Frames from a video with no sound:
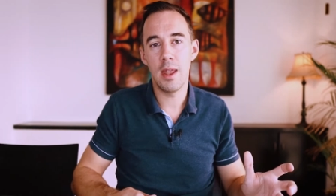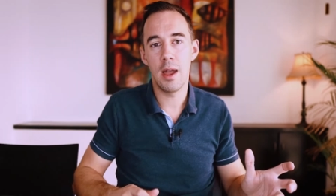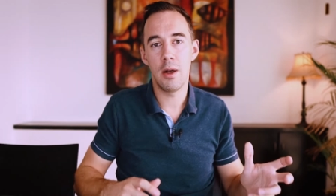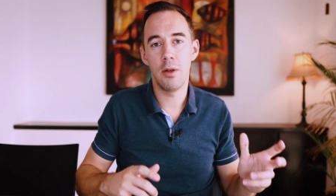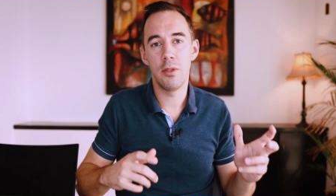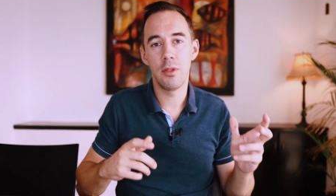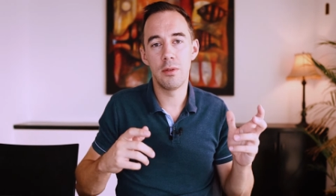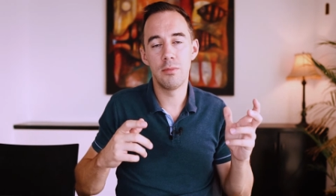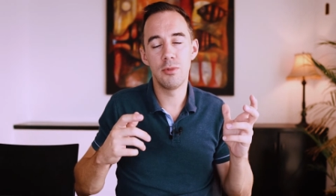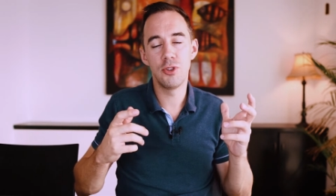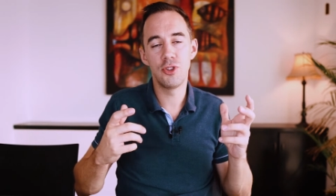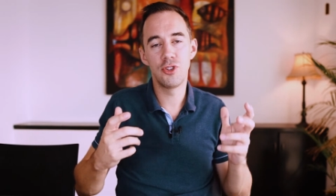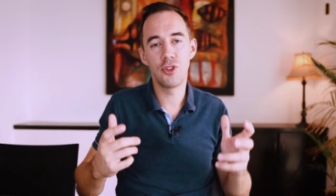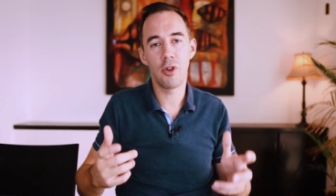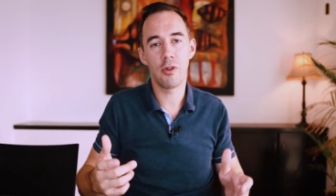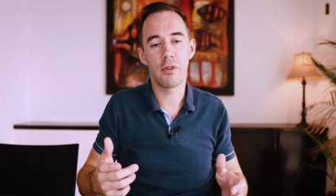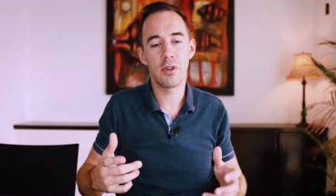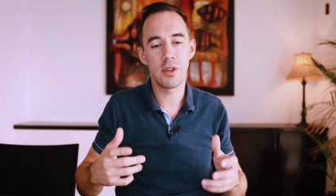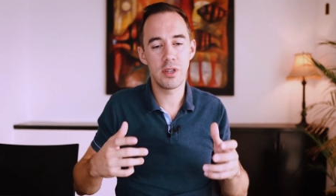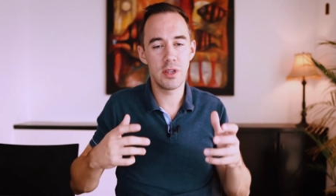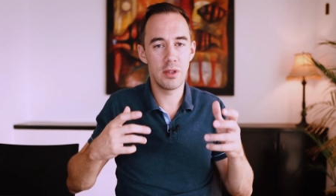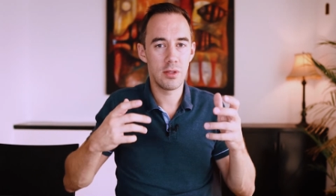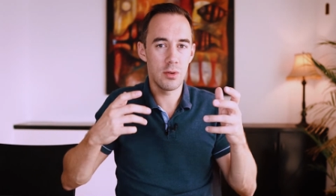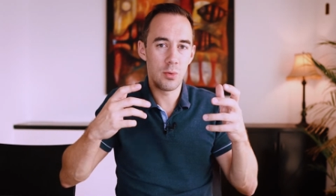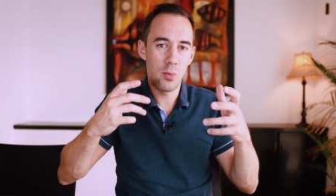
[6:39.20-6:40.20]
Now, the
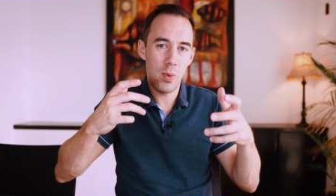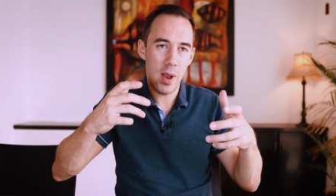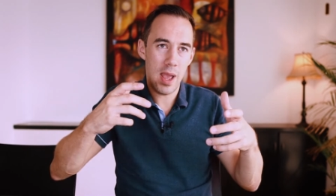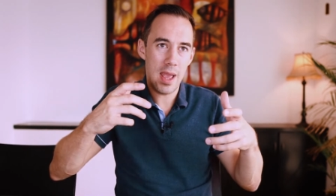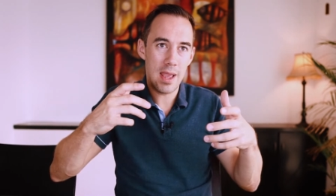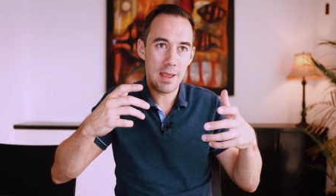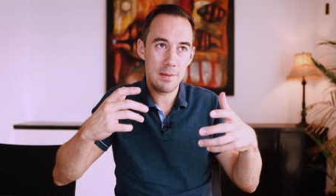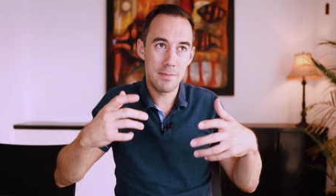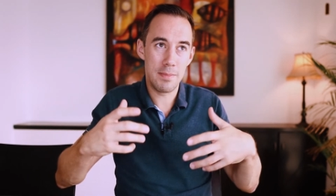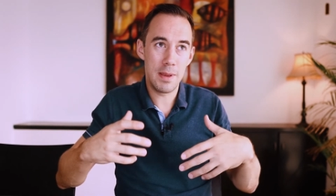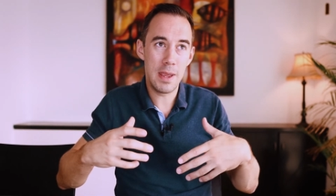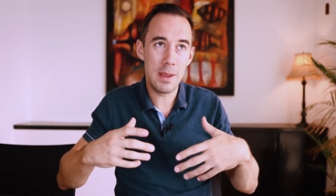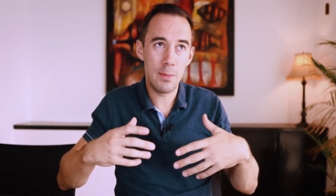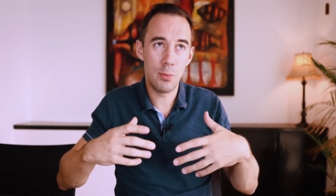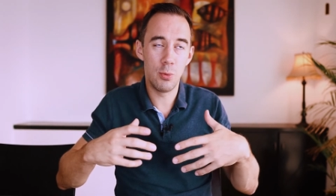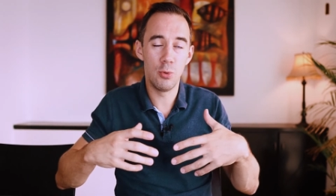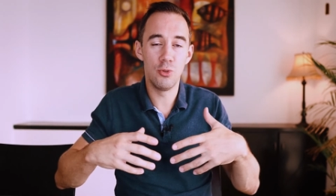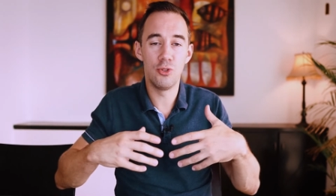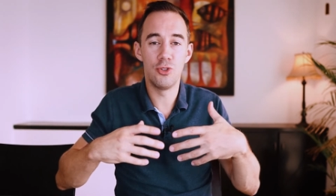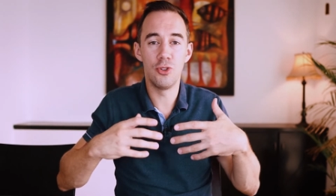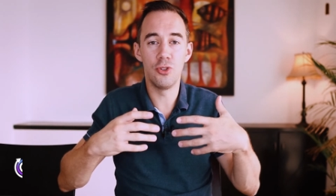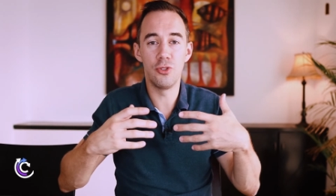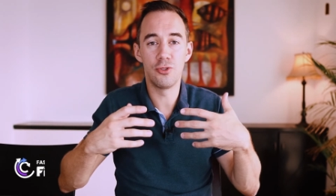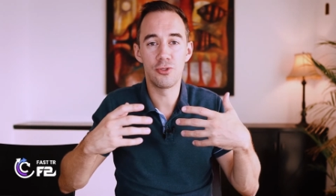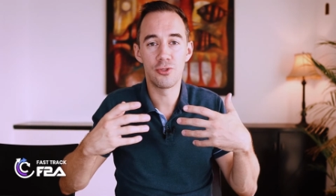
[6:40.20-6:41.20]
majority of the way people
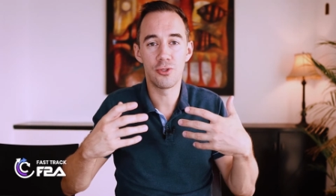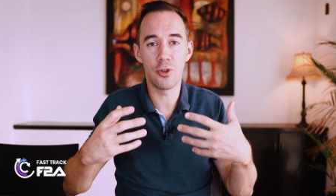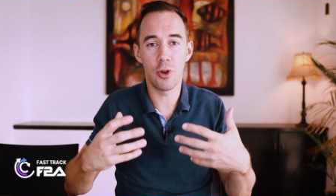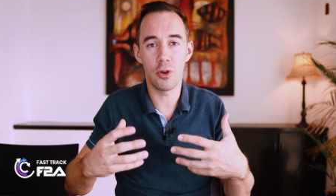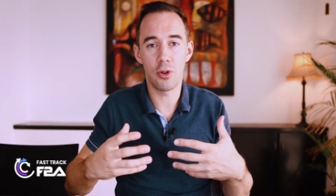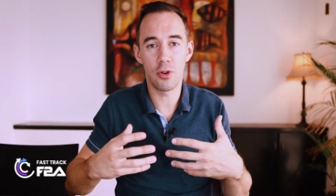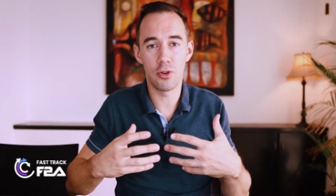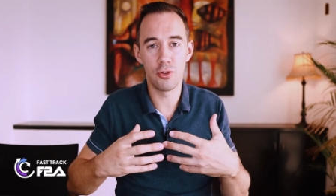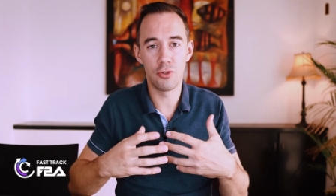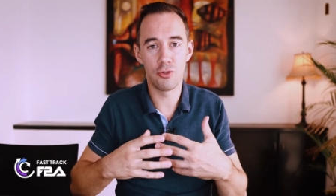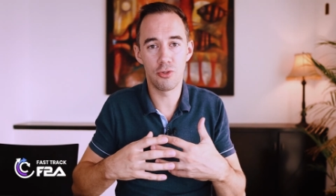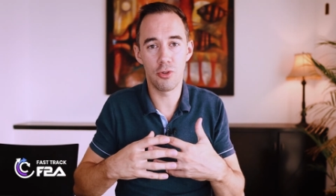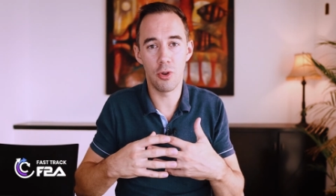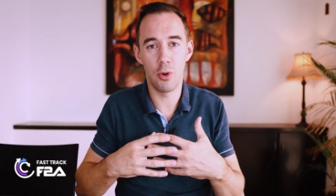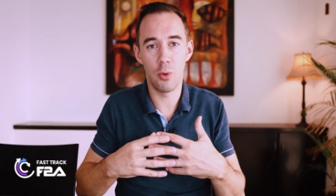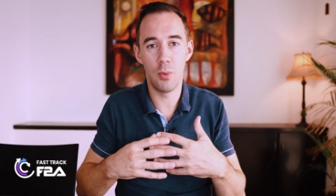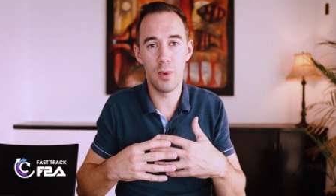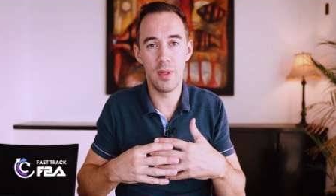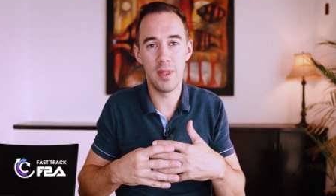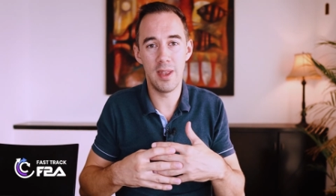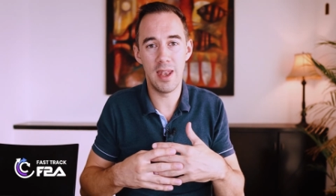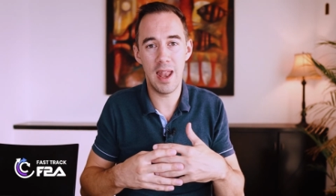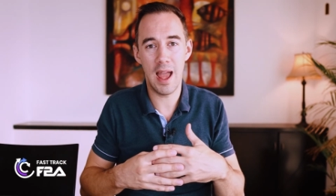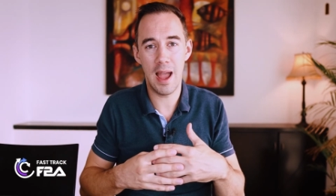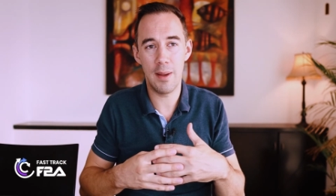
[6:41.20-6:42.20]
do stock control
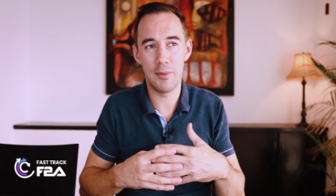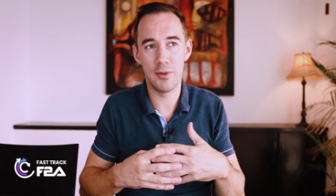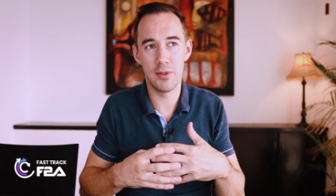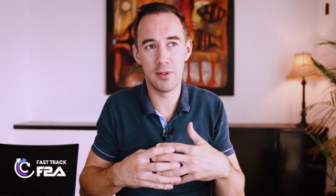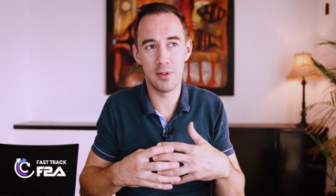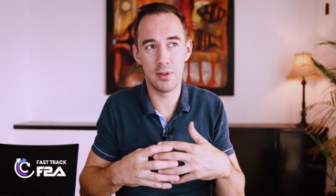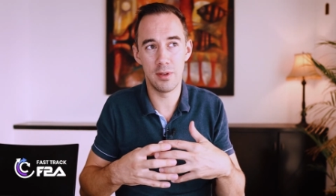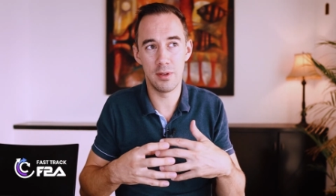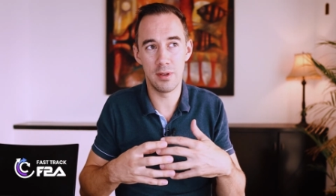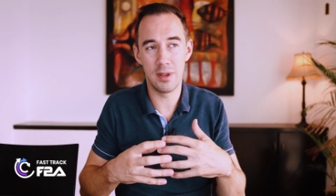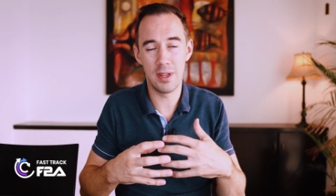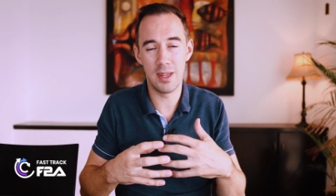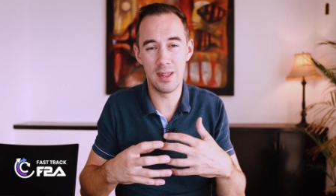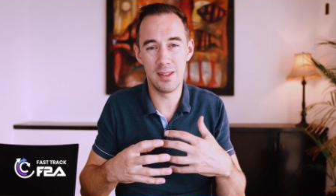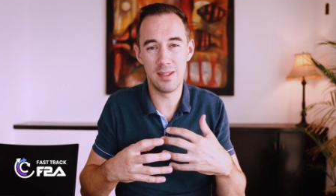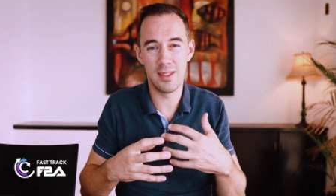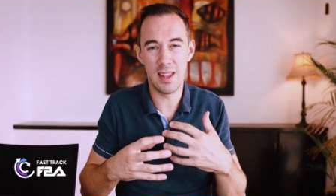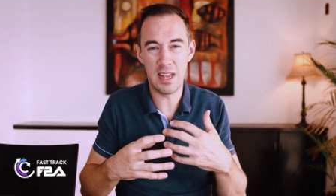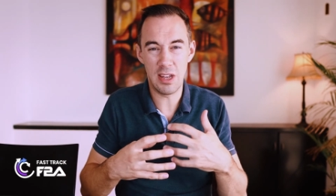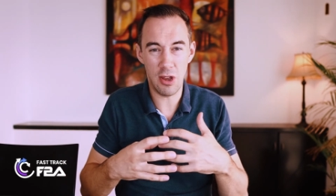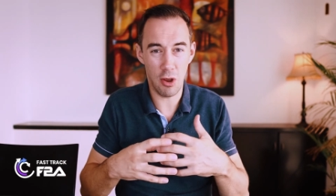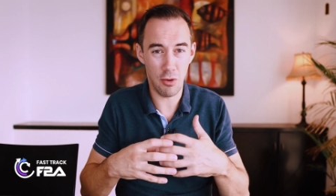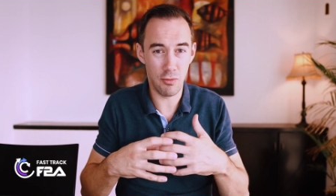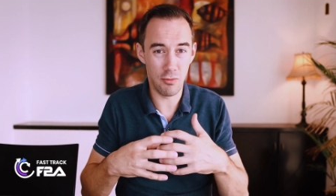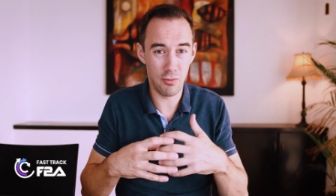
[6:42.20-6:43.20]
within Amazon is
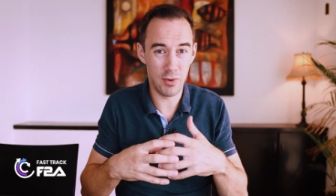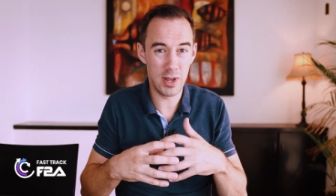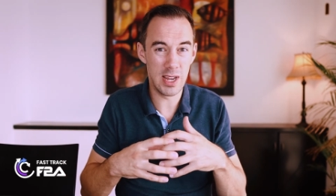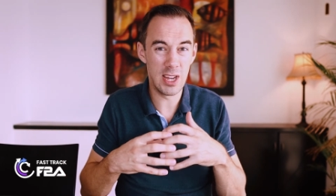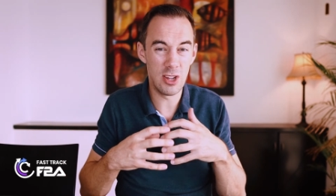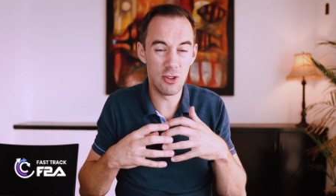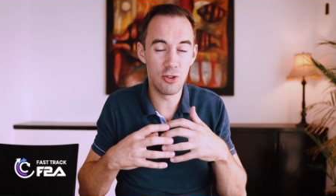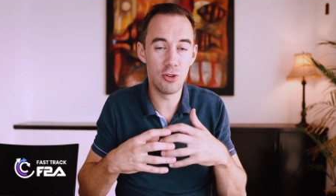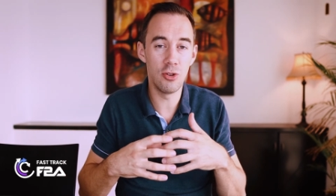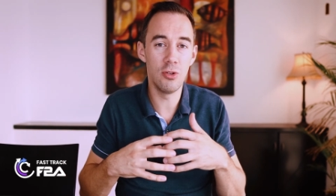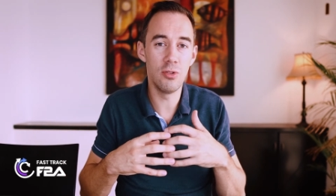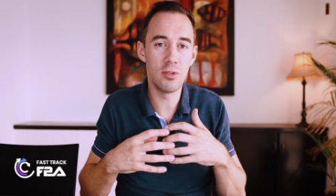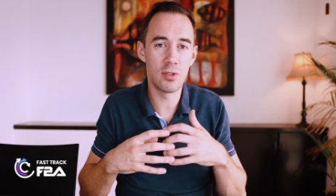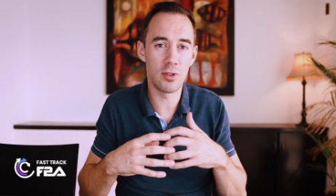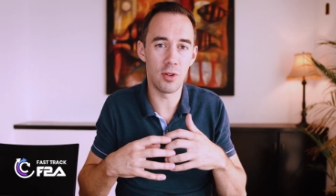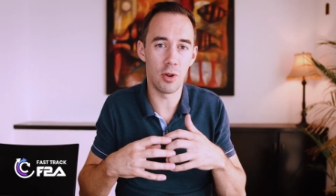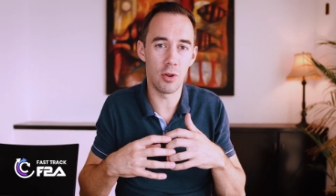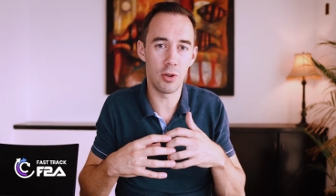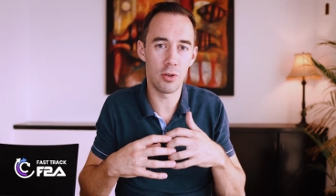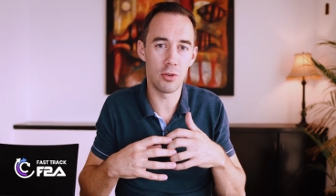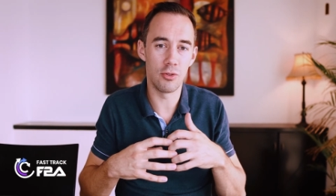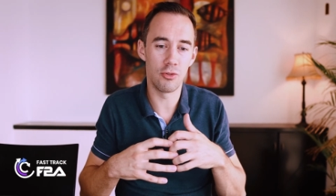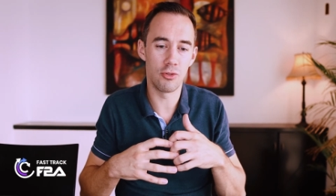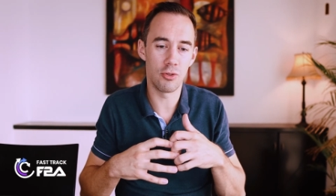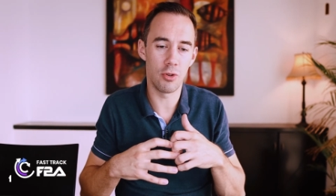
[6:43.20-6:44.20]
they don't really do
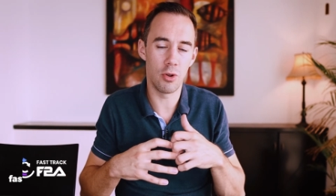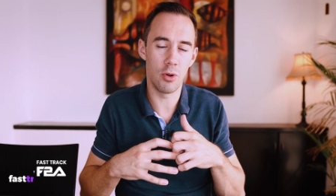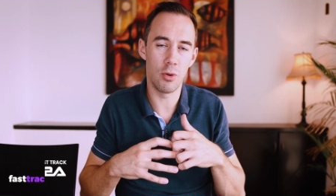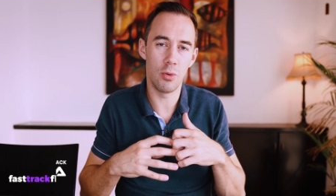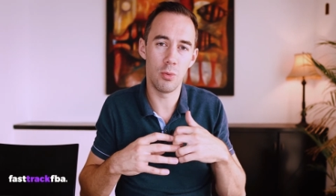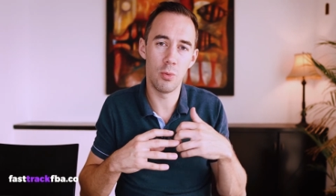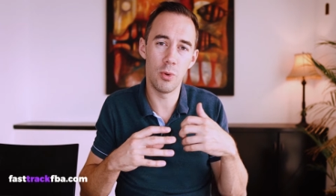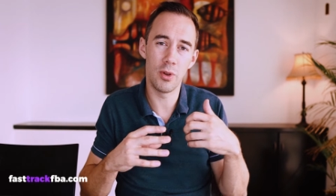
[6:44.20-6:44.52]
stock control.